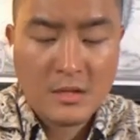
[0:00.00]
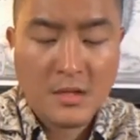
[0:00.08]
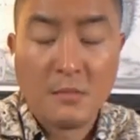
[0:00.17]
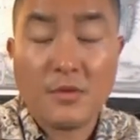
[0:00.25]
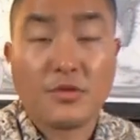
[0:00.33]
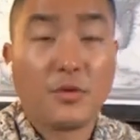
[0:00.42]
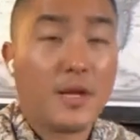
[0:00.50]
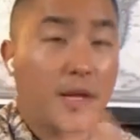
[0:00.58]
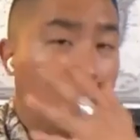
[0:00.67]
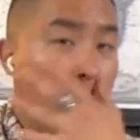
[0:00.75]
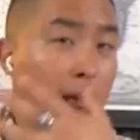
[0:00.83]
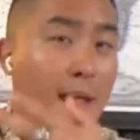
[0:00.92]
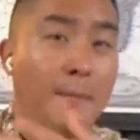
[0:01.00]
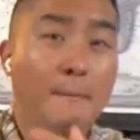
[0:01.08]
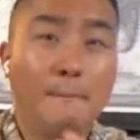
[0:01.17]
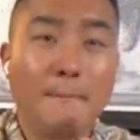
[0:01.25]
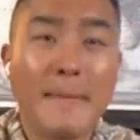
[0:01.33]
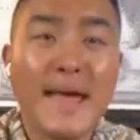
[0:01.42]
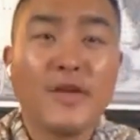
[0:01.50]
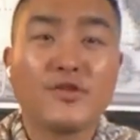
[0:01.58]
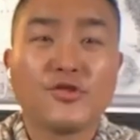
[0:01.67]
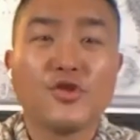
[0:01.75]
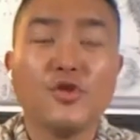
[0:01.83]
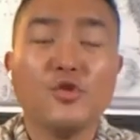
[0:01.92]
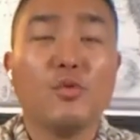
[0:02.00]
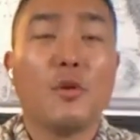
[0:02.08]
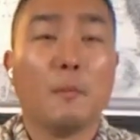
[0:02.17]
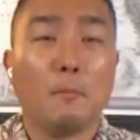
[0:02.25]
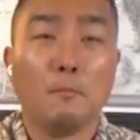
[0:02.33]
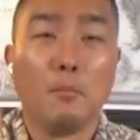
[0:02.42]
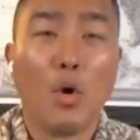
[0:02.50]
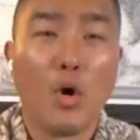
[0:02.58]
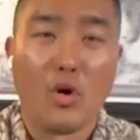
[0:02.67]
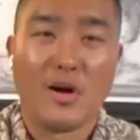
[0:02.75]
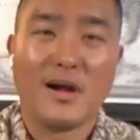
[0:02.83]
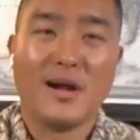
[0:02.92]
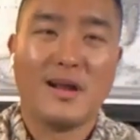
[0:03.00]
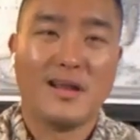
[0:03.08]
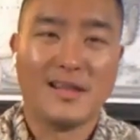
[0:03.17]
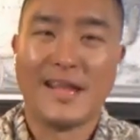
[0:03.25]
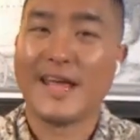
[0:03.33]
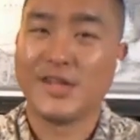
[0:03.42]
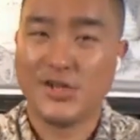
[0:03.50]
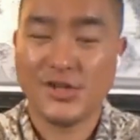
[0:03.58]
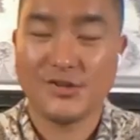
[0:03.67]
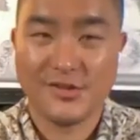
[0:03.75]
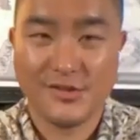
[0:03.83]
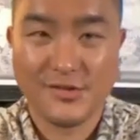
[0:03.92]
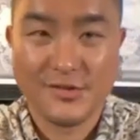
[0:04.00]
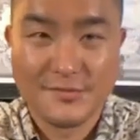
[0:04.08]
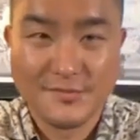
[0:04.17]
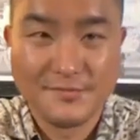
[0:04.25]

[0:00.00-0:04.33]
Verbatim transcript: Number three, it makes you more like Jesus.